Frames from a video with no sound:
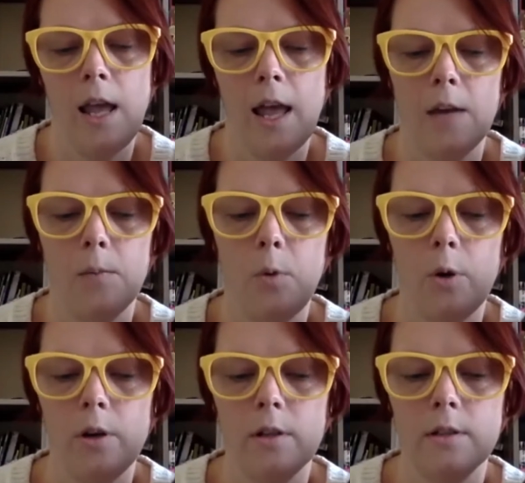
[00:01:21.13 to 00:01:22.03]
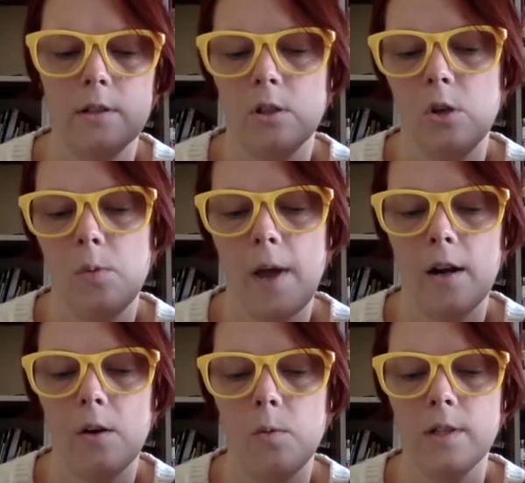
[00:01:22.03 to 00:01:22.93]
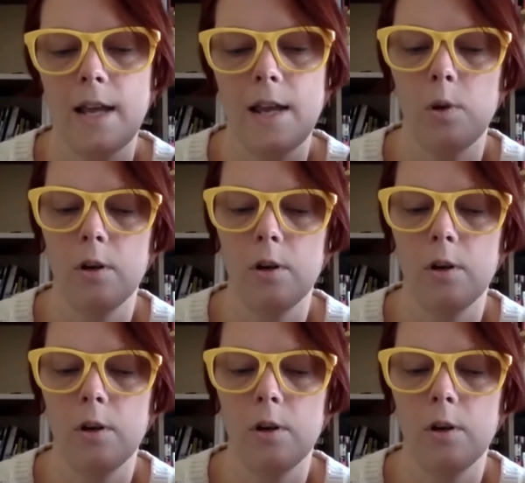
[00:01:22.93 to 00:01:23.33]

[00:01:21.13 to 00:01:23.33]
and importance no matter what time we